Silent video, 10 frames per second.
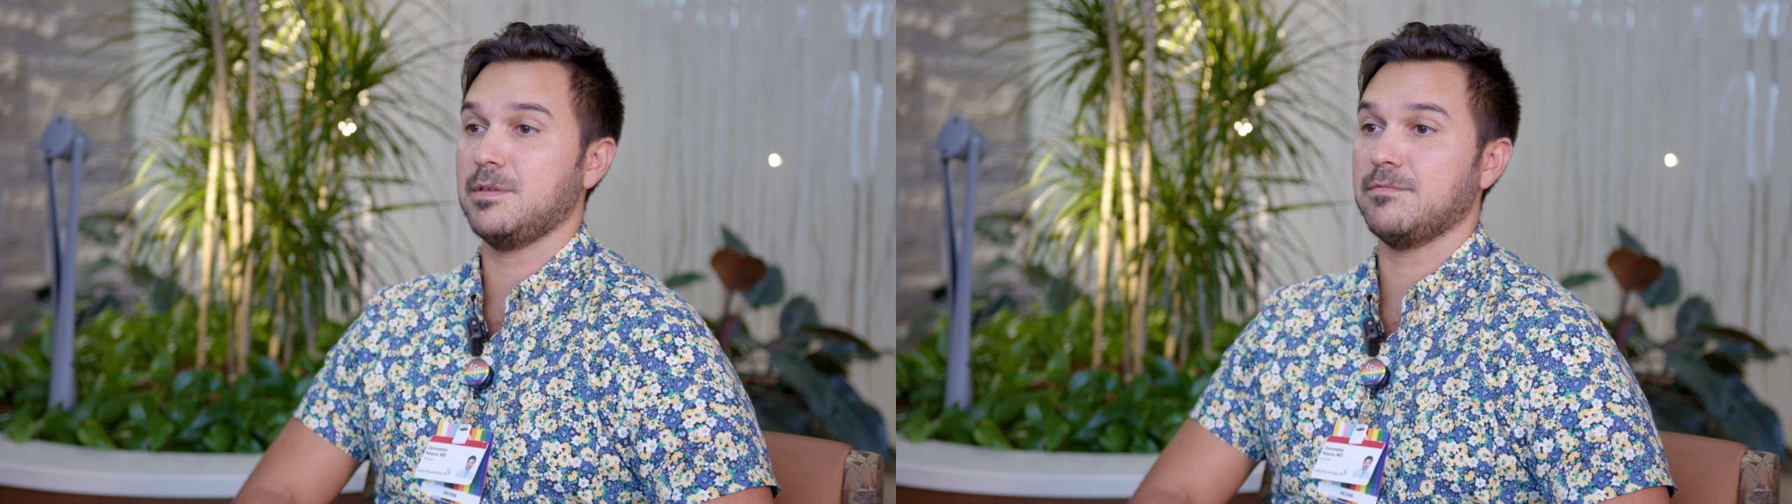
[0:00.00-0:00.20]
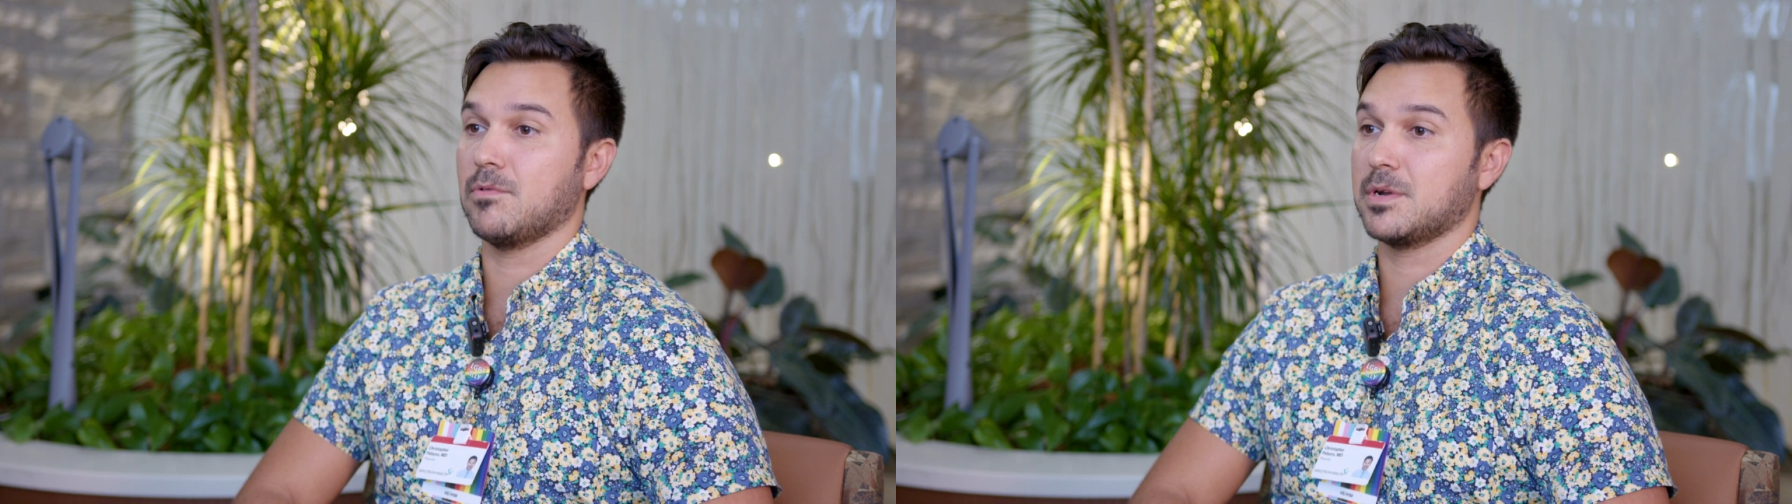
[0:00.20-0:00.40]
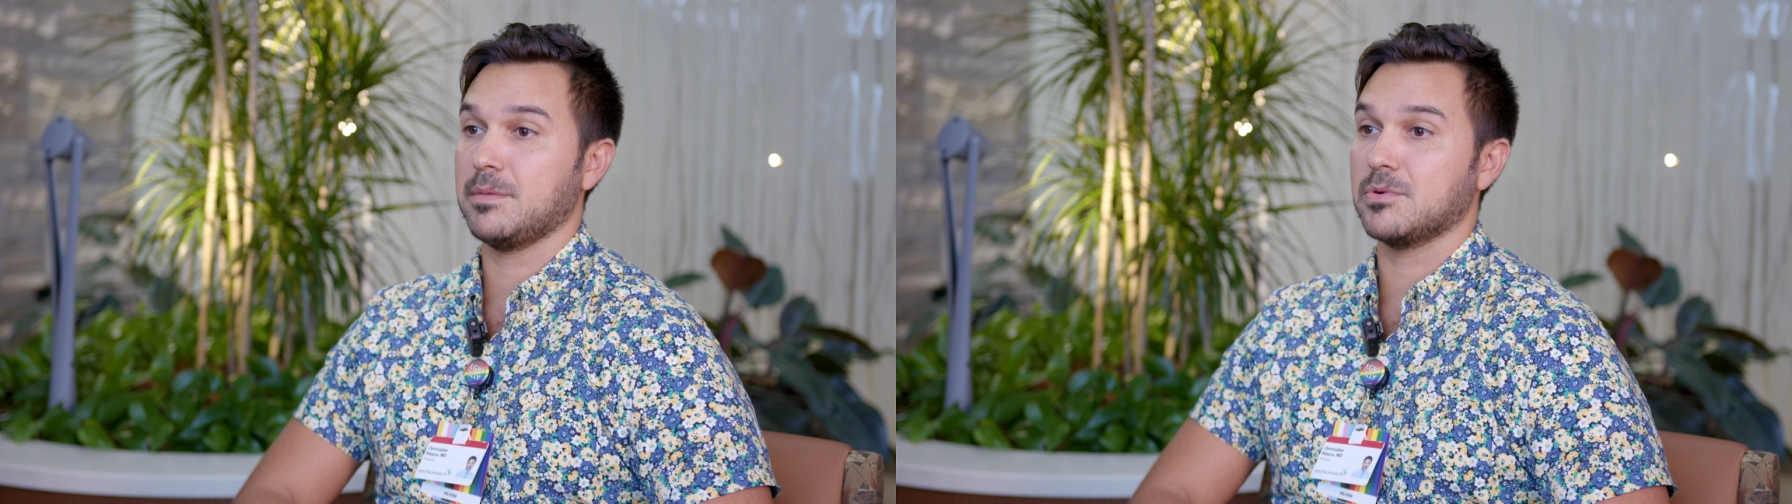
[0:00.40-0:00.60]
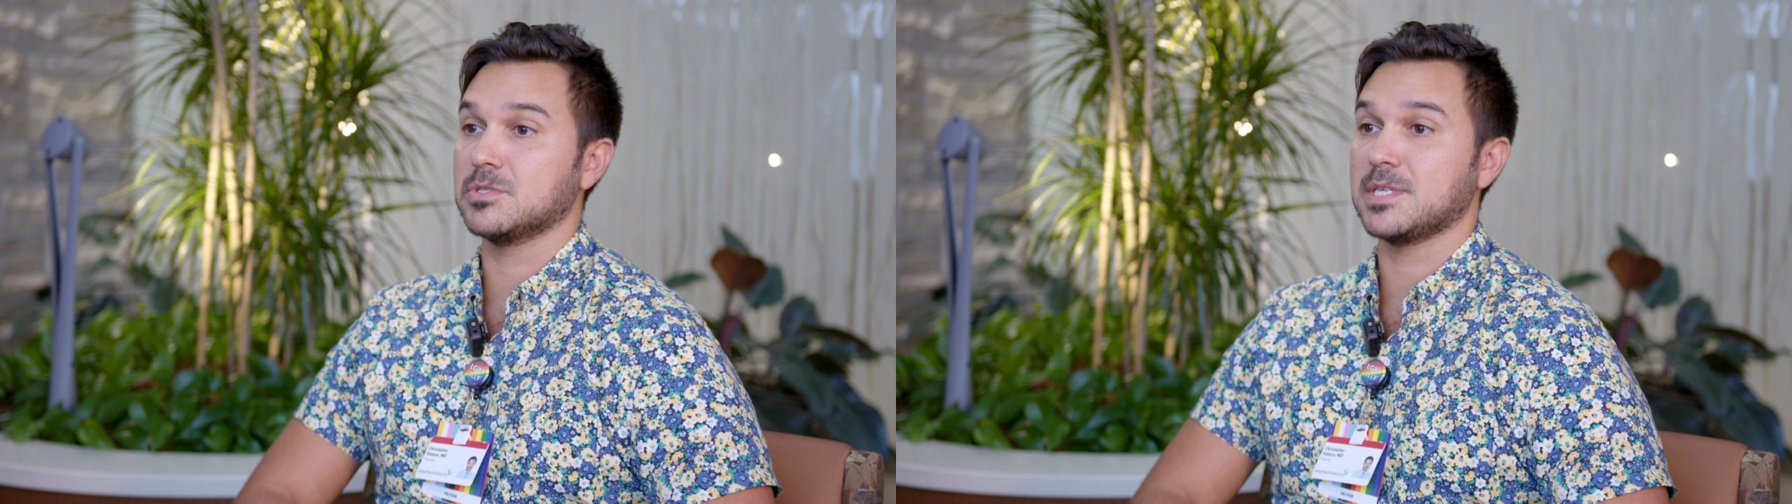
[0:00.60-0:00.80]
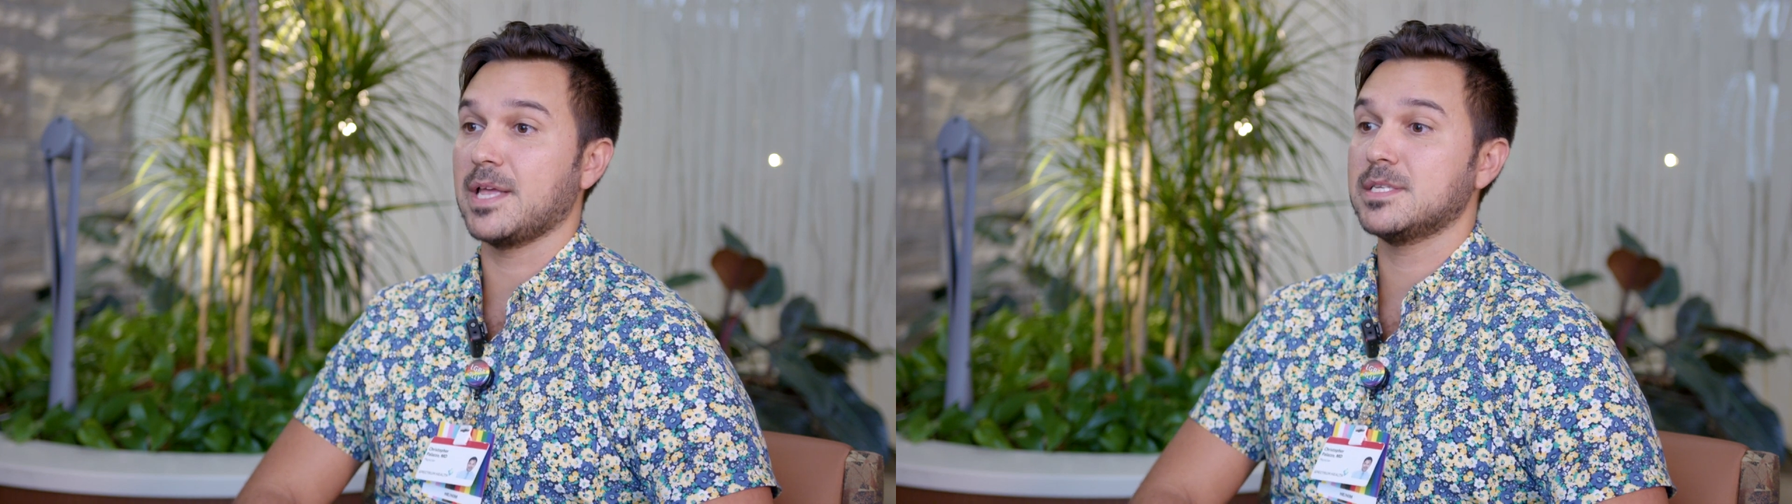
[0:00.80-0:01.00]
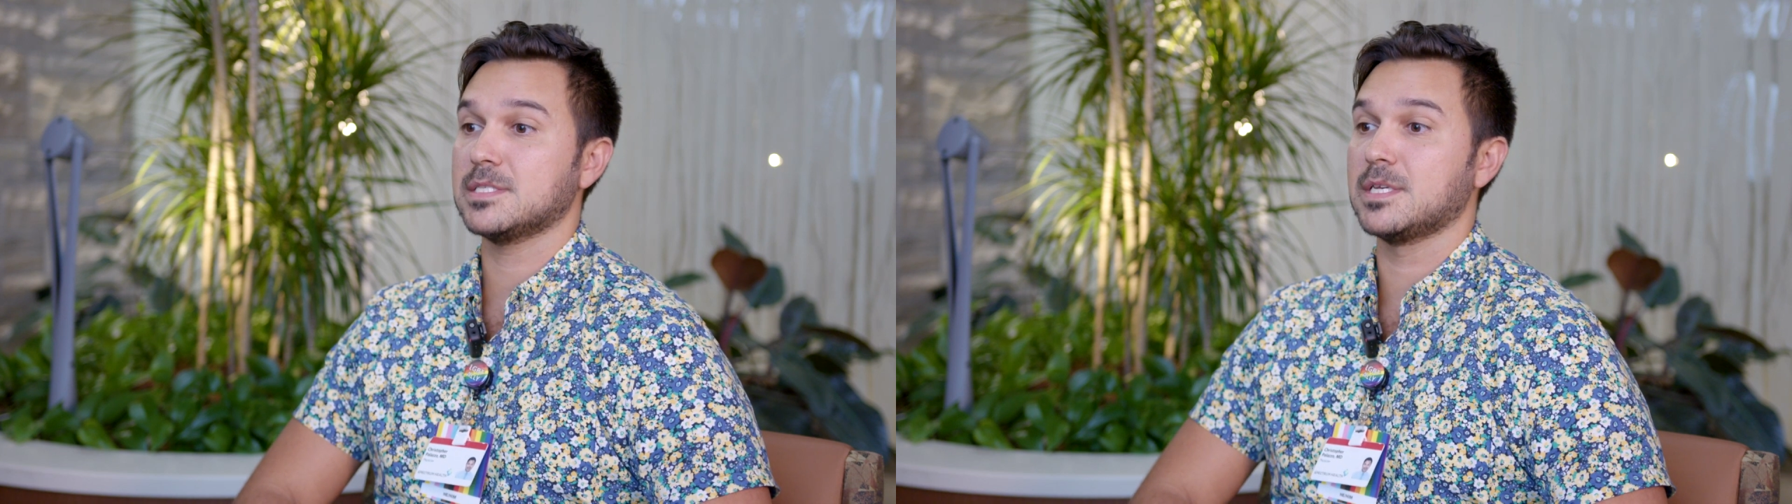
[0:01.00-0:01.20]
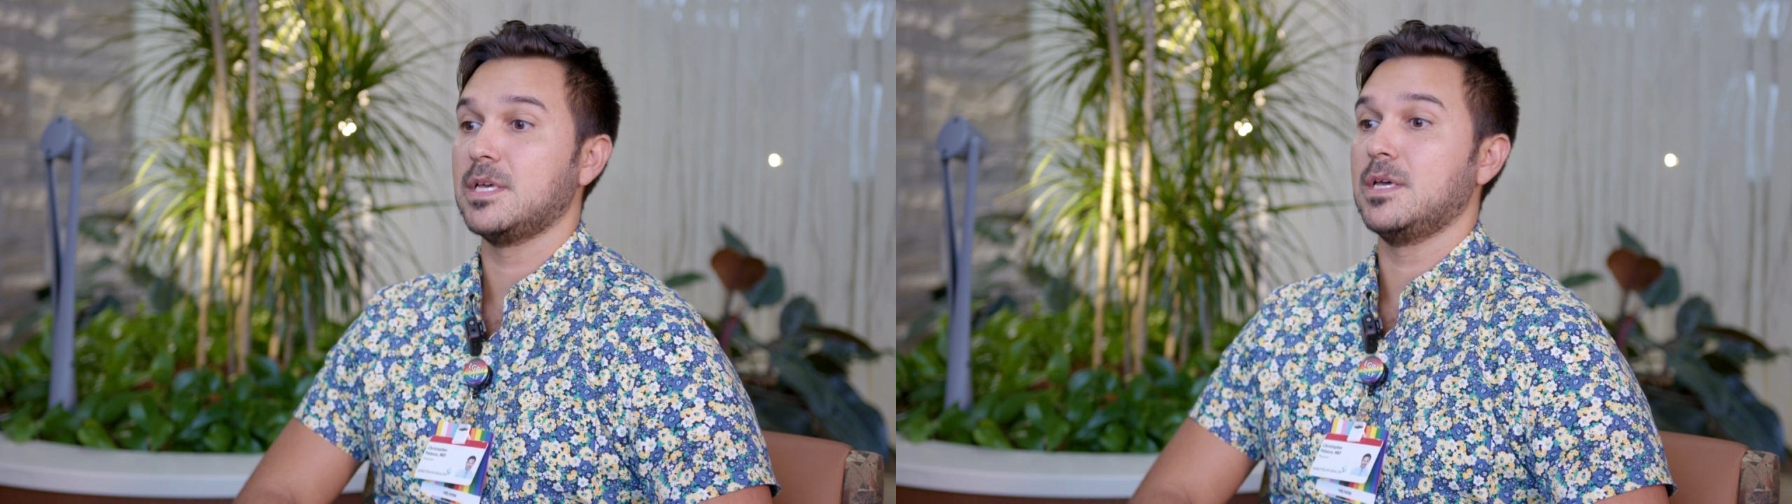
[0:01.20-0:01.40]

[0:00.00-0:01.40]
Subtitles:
40%